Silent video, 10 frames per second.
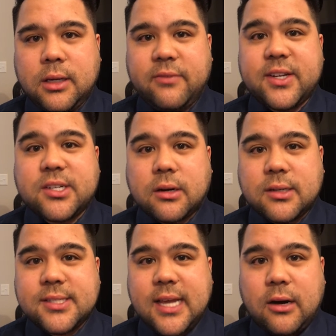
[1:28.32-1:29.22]
If it
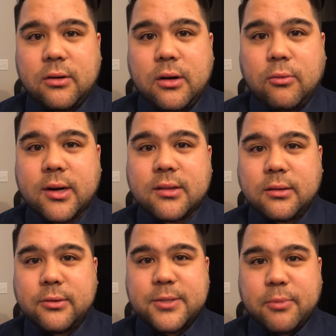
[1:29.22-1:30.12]
turns out one of the
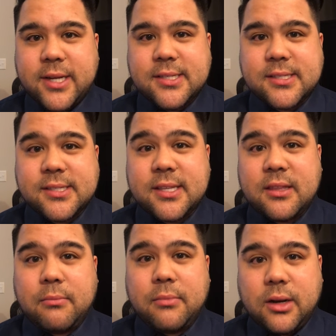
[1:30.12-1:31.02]
loose braces is in
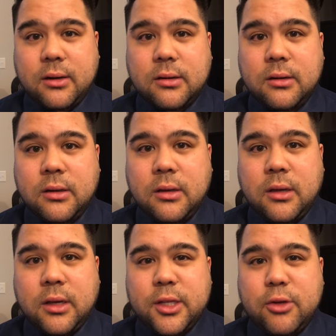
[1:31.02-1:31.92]
the middle,
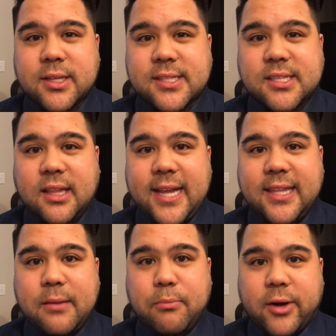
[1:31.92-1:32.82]
you can slide
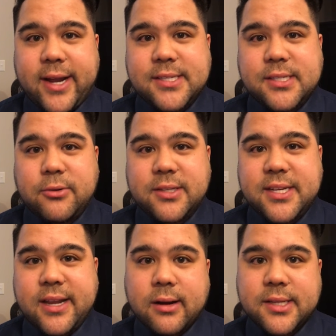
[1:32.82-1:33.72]
that brace to its
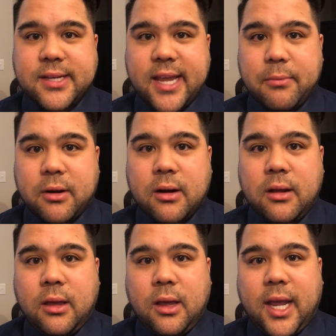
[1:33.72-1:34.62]
nearest neighbor
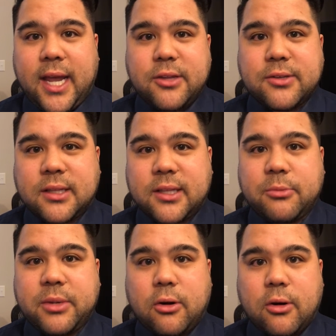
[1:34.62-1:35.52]
and use a little
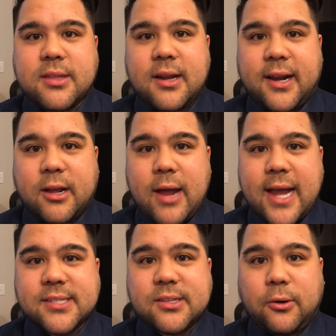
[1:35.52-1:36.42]
bit of orthodontic
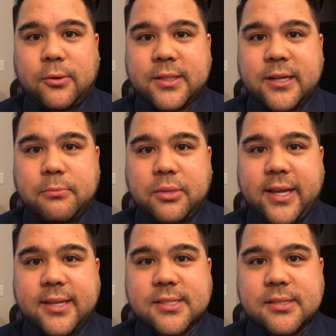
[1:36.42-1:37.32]
wax to hold it in
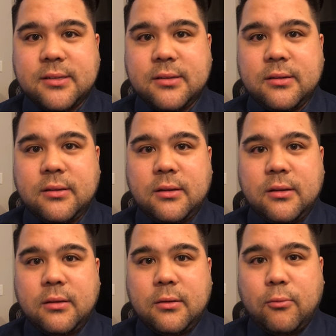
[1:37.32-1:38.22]
place.
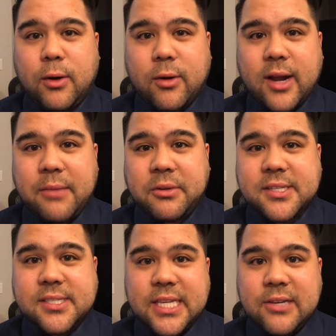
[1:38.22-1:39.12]
When we're able to
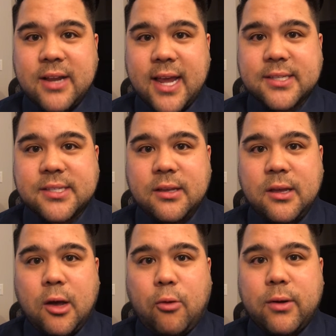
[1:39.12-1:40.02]
see you next,
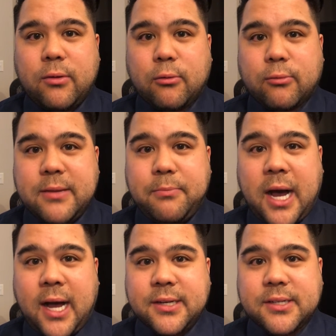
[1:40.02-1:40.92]
we will
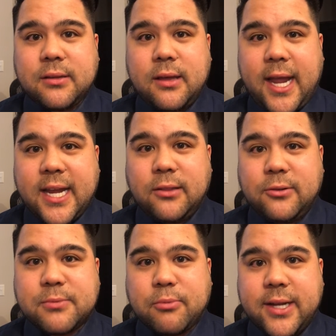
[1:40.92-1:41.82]
rebond any
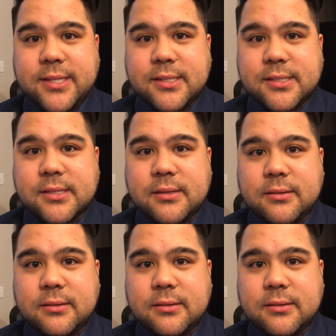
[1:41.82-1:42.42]
loose braces.